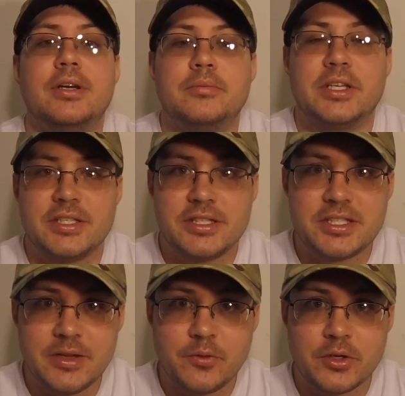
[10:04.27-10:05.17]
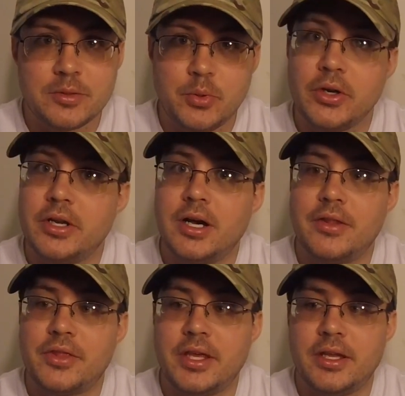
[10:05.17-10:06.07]
because it's different to put it on
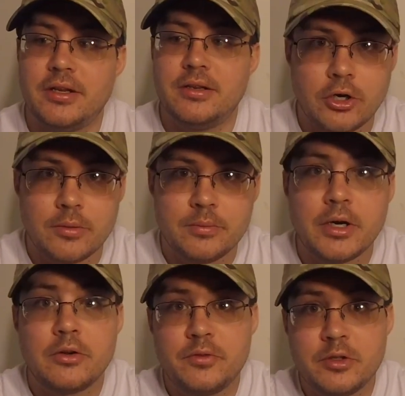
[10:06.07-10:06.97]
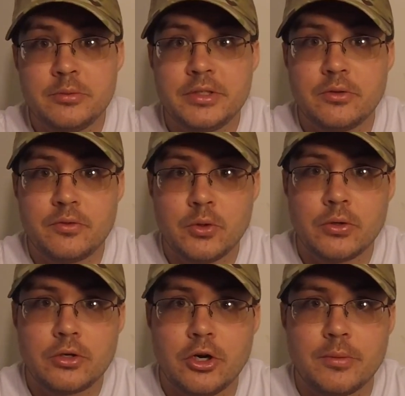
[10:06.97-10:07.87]
than monofilament or
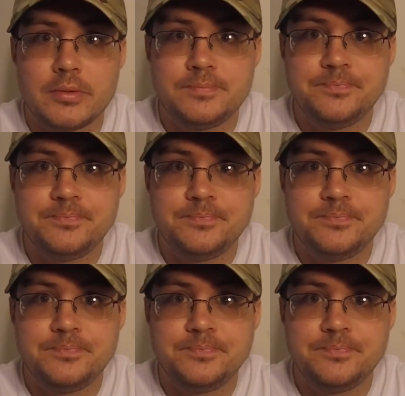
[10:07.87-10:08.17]
fluorocarbon.